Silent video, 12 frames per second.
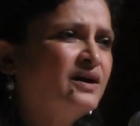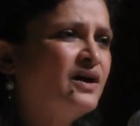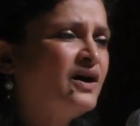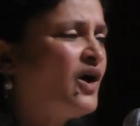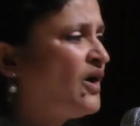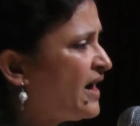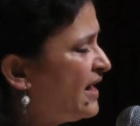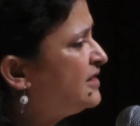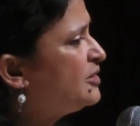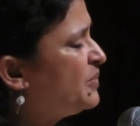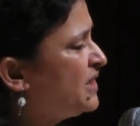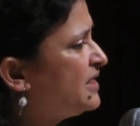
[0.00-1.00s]
How can
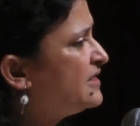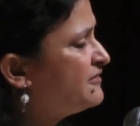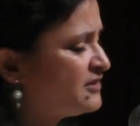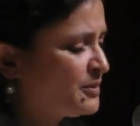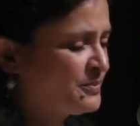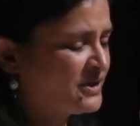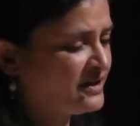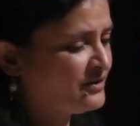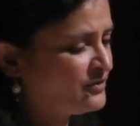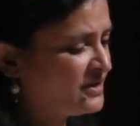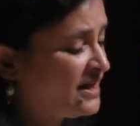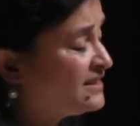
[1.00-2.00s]
it be a developed
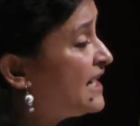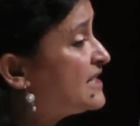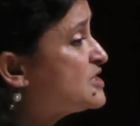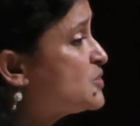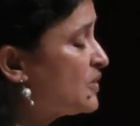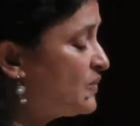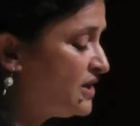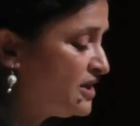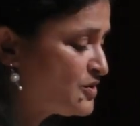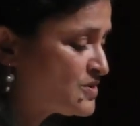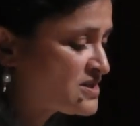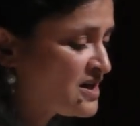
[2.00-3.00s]
country? And that is what we need
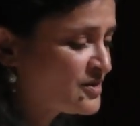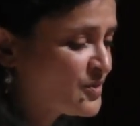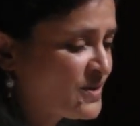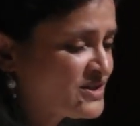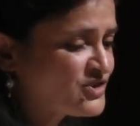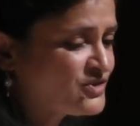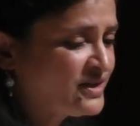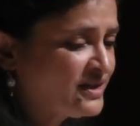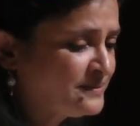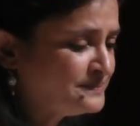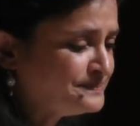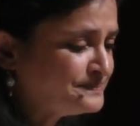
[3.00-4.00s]
to start questioning.